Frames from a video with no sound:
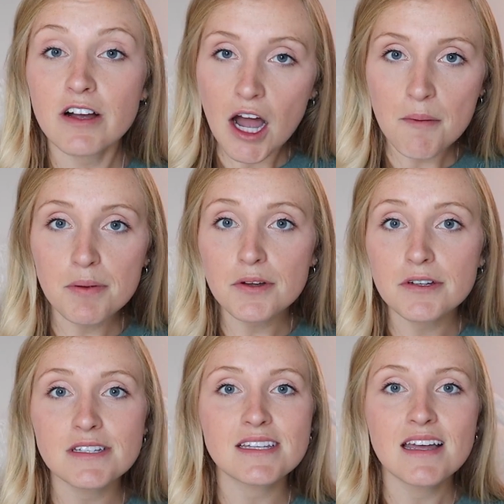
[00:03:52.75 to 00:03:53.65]

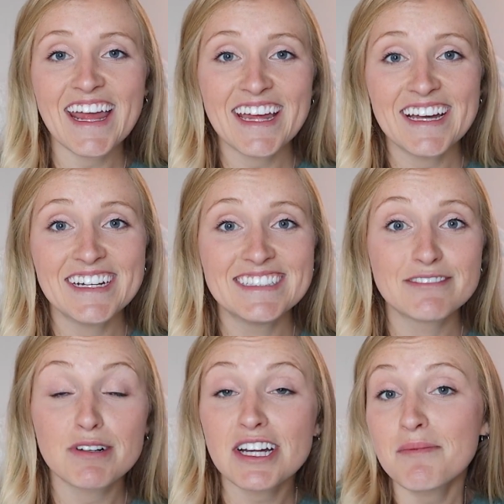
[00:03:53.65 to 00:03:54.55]
couples, and
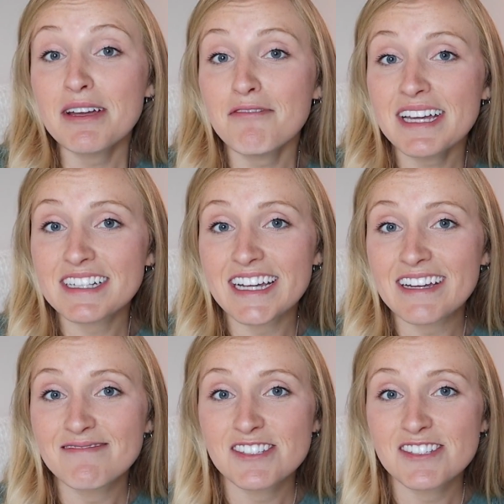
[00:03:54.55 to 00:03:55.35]
we're gonna meet weekly.